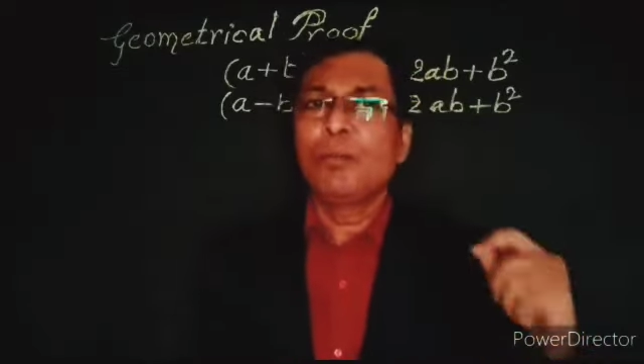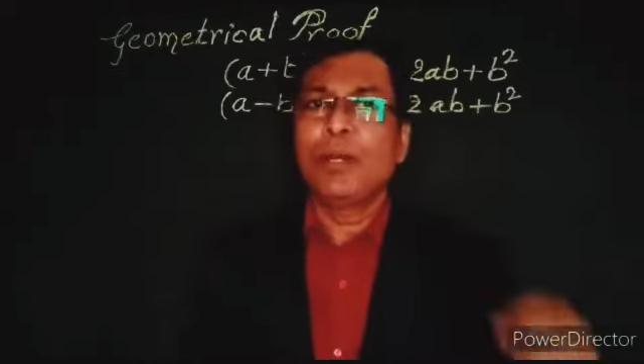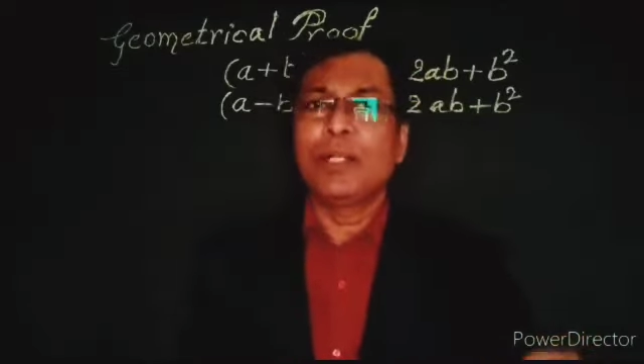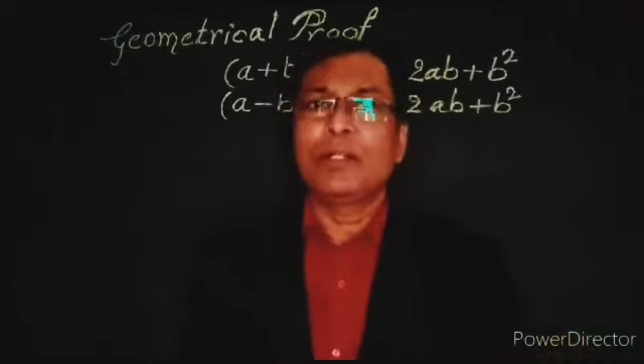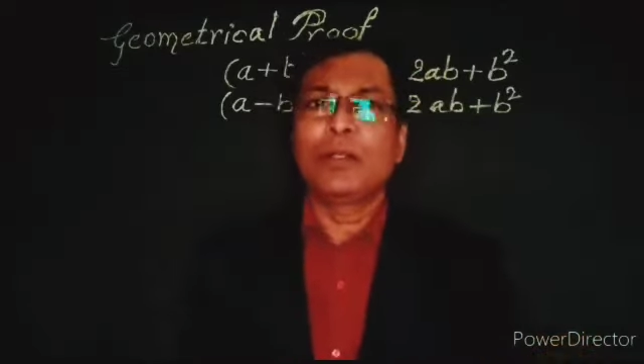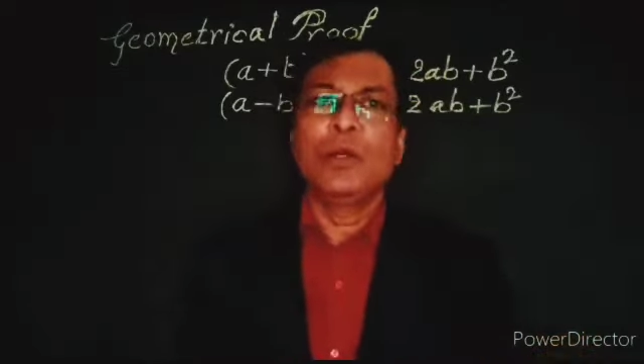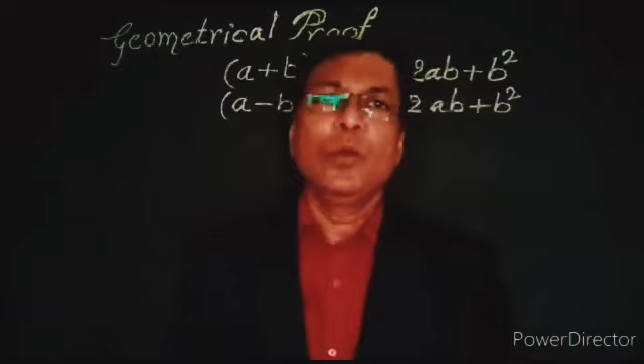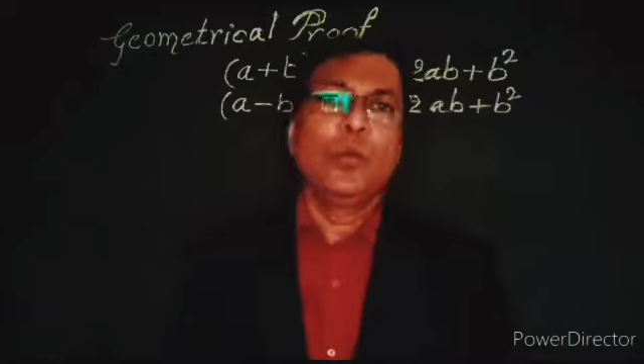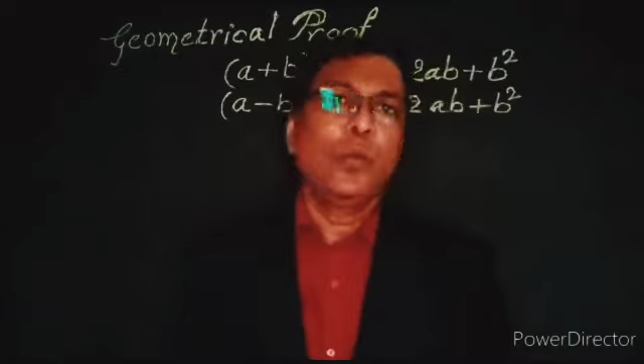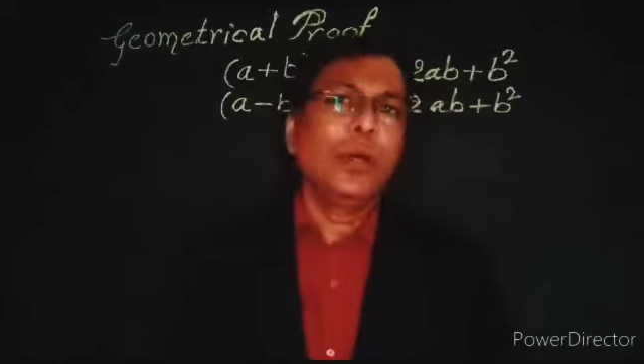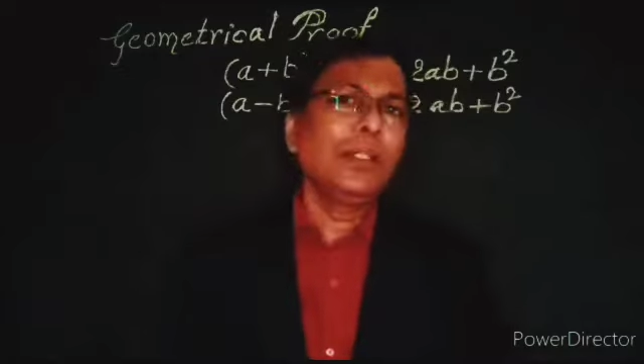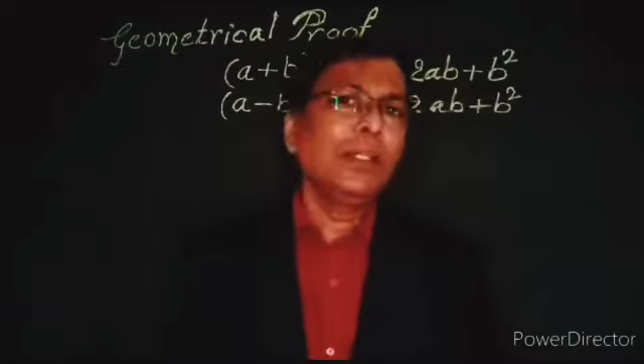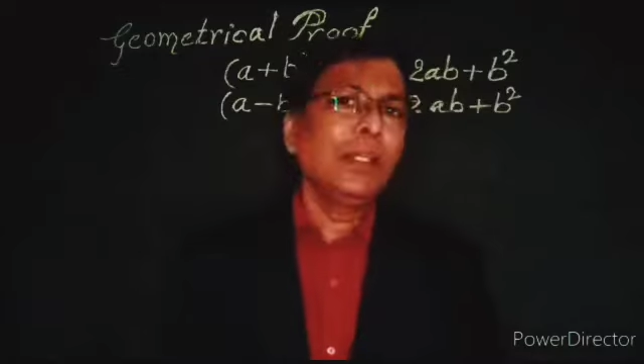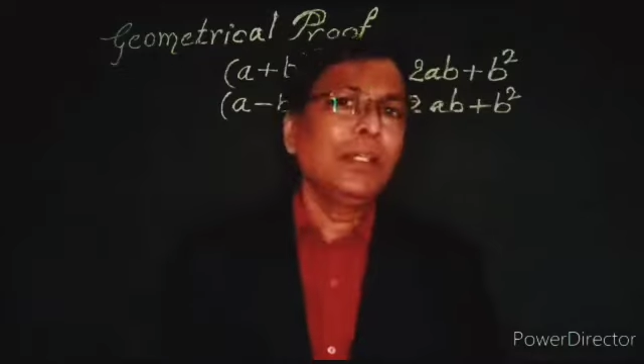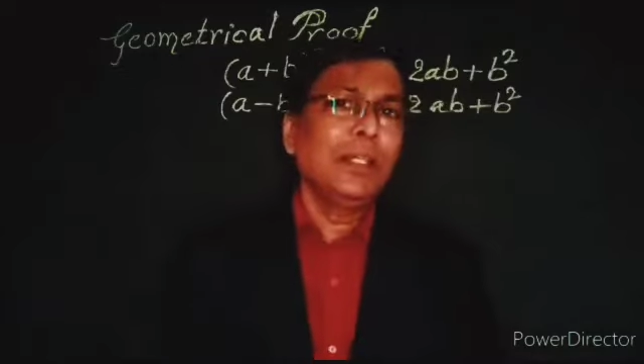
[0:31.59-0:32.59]
but
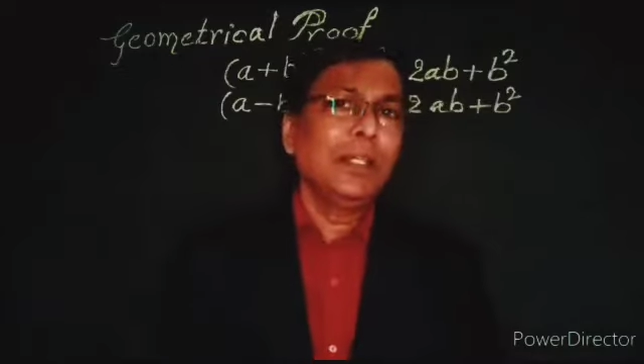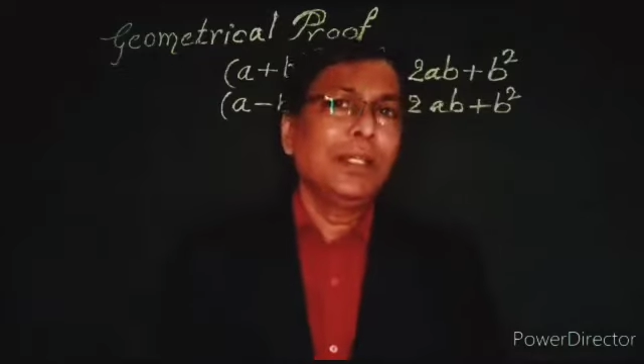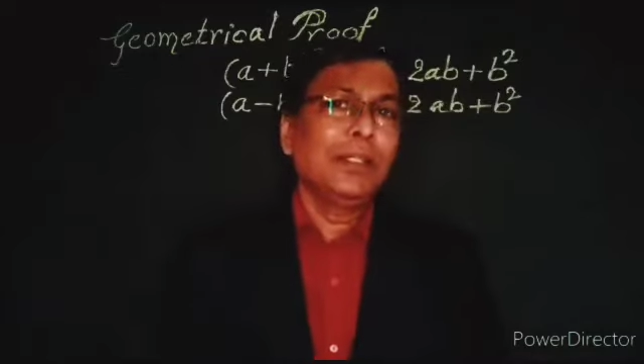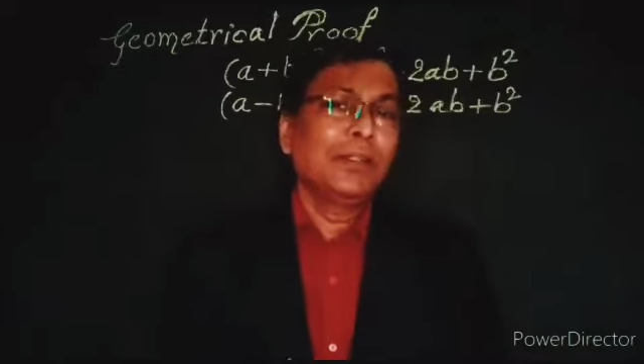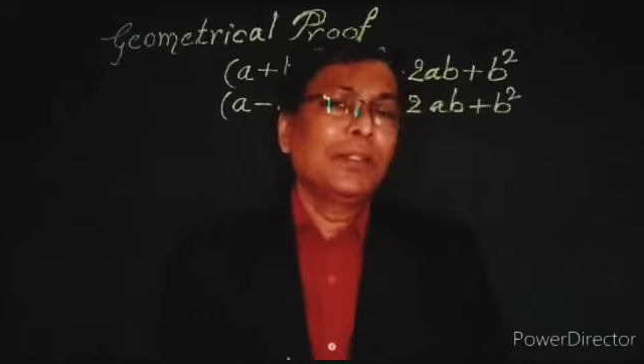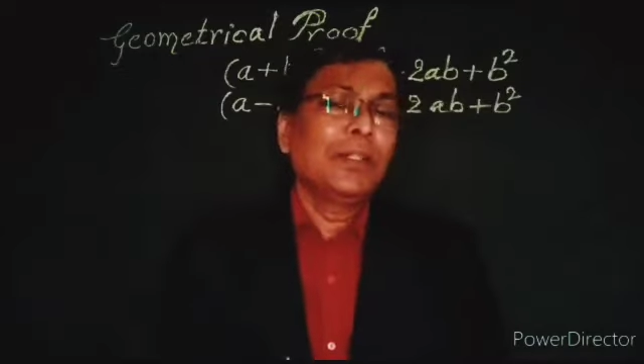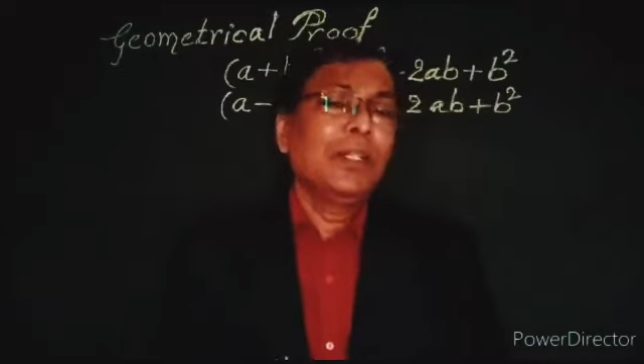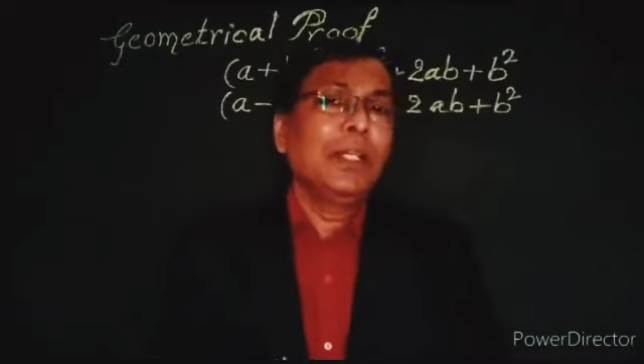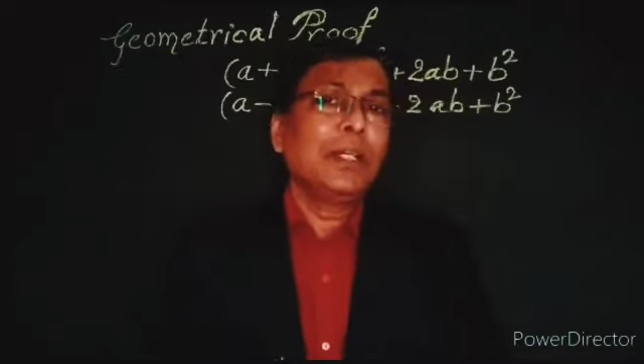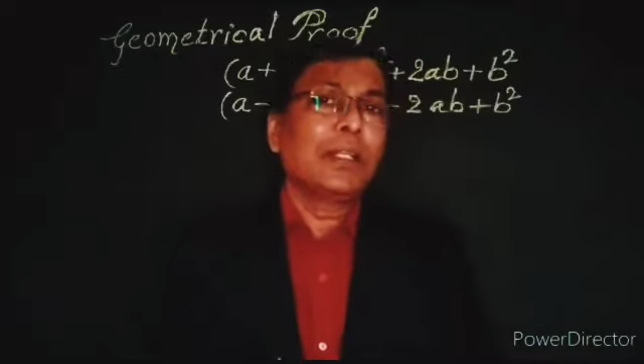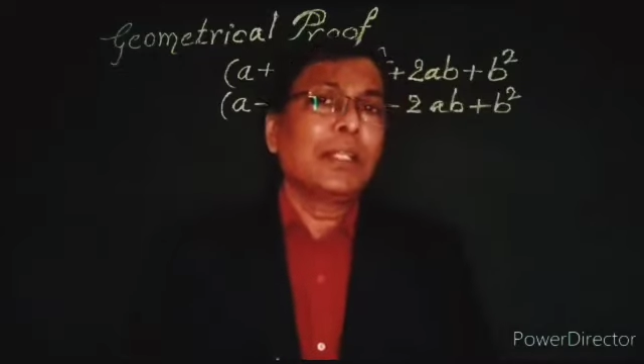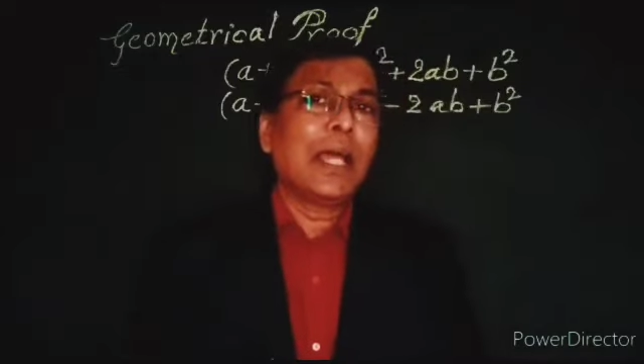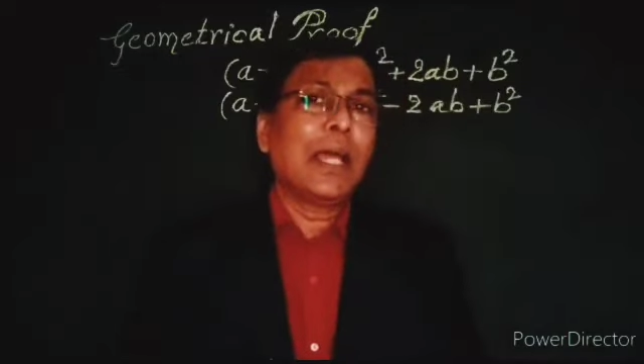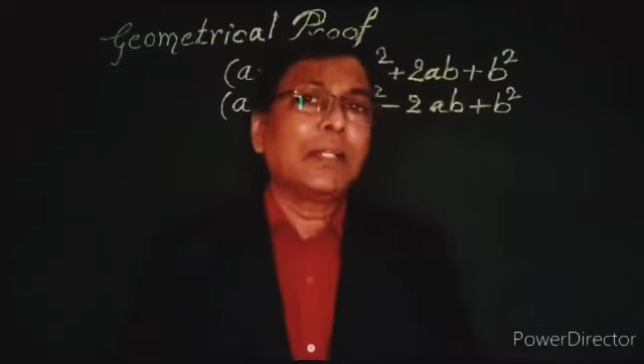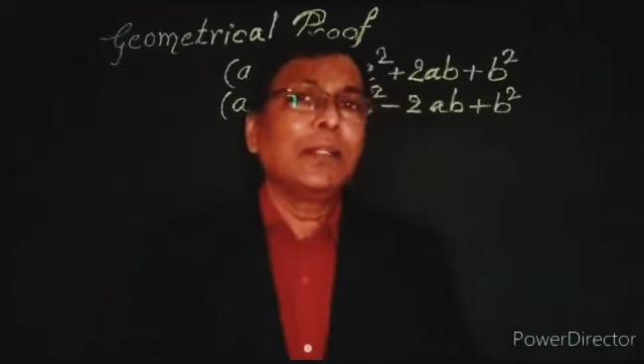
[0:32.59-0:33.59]
one thing it is
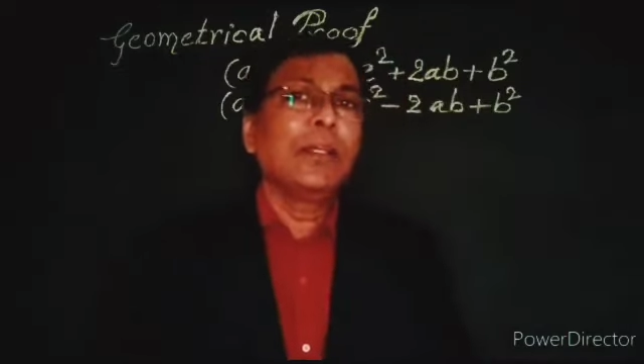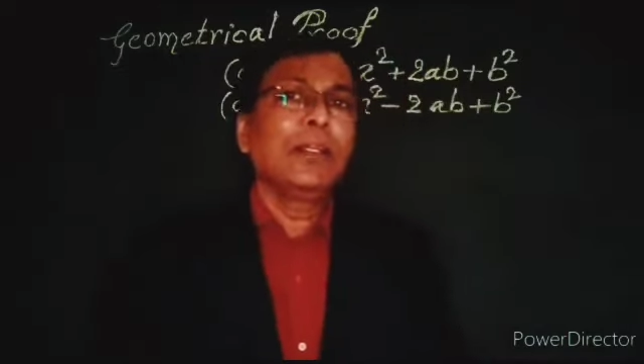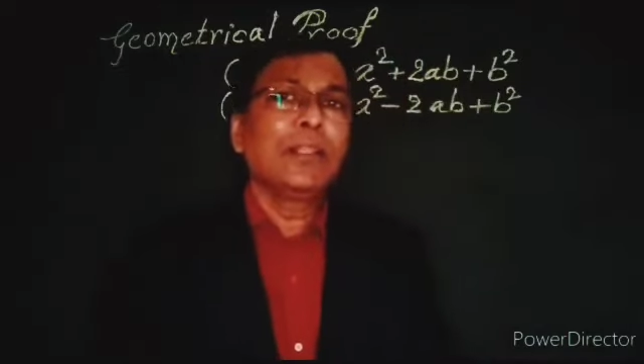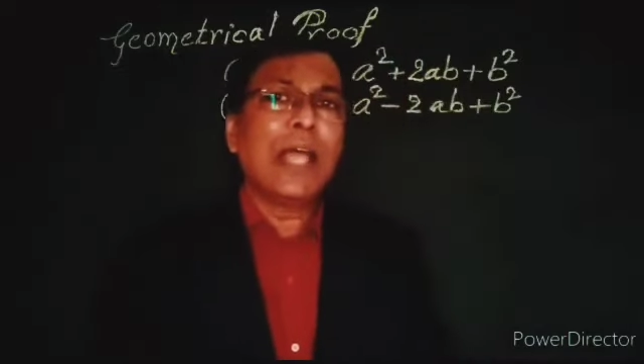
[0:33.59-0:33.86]
clear that